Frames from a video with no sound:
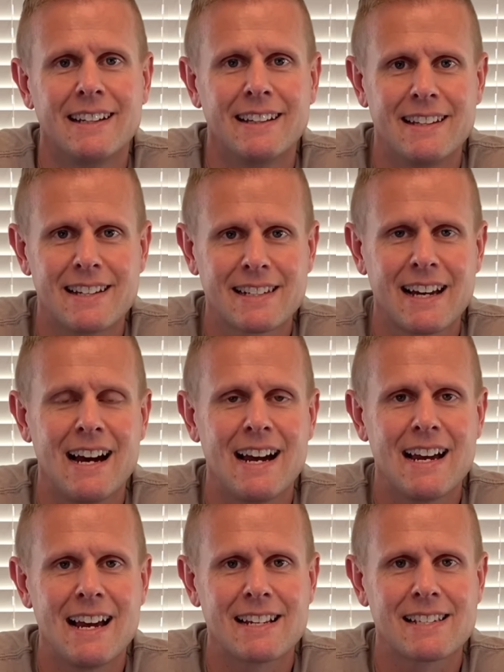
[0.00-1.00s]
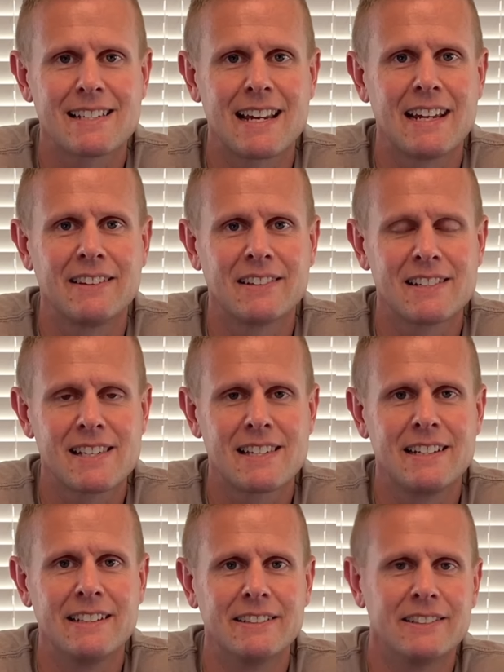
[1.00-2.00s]
This guy has stainless
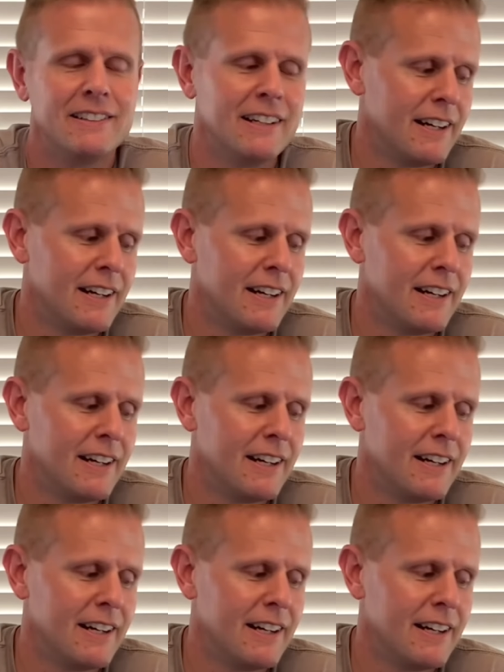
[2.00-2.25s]
steel